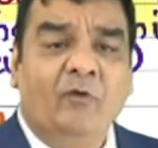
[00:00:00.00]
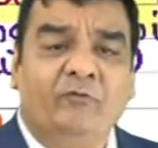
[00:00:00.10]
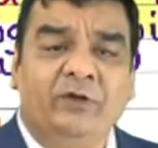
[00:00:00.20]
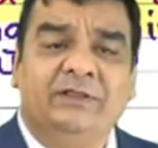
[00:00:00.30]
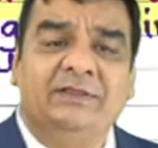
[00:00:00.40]

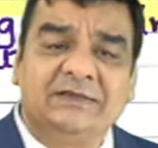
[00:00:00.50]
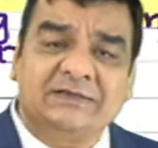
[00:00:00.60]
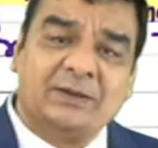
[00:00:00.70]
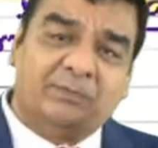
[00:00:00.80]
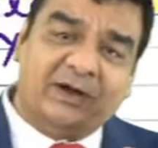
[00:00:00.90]
with
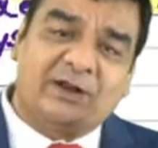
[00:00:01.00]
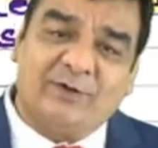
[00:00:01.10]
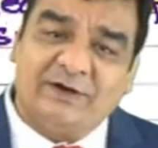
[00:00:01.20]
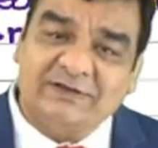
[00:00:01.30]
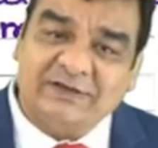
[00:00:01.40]
this
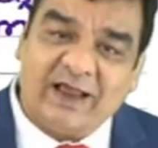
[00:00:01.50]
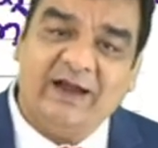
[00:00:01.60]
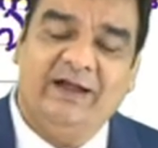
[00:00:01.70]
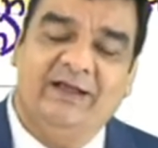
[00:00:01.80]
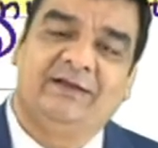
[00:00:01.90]
particular
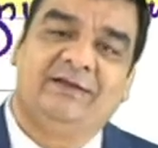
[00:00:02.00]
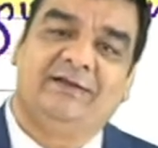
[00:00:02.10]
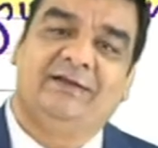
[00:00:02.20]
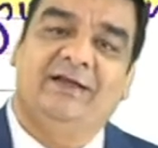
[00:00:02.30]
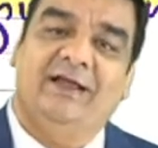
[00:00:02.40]
slide,
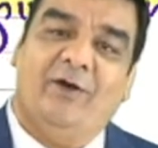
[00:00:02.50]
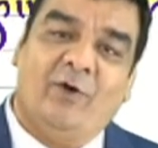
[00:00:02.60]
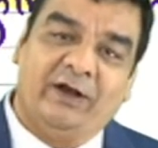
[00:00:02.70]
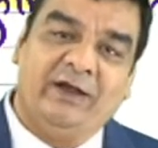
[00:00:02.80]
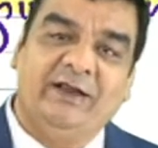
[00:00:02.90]

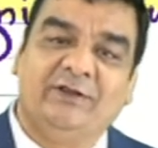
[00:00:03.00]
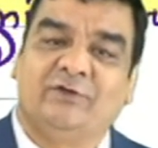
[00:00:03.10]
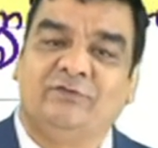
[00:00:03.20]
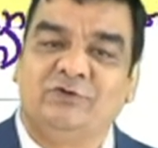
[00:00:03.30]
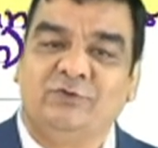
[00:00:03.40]
on 18th
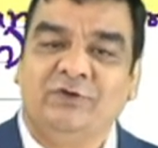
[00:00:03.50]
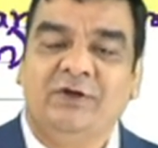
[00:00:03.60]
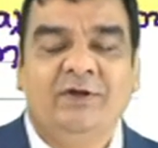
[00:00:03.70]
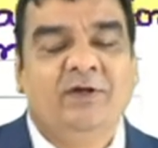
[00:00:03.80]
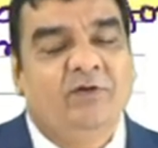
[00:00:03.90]
of June,
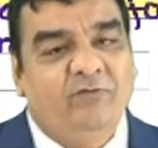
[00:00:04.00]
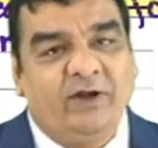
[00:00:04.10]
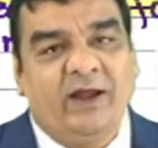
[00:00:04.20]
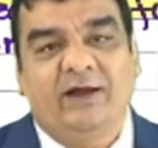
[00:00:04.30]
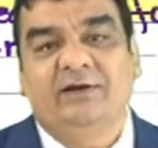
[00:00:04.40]
we
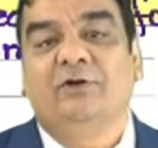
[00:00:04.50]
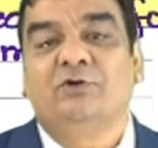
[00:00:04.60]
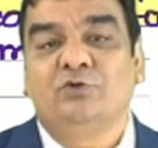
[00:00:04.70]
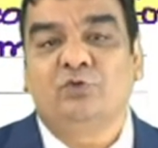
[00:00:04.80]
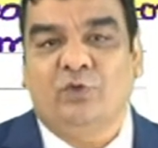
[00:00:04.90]
had
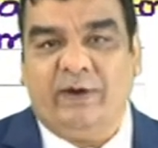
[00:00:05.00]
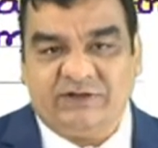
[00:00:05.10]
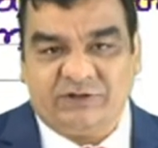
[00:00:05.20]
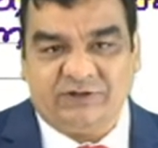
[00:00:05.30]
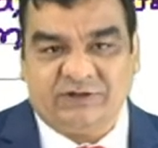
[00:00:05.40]
two
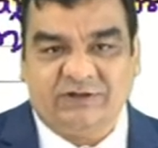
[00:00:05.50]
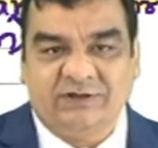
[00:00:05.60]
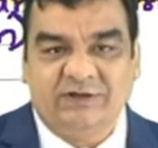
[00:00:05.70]
questions.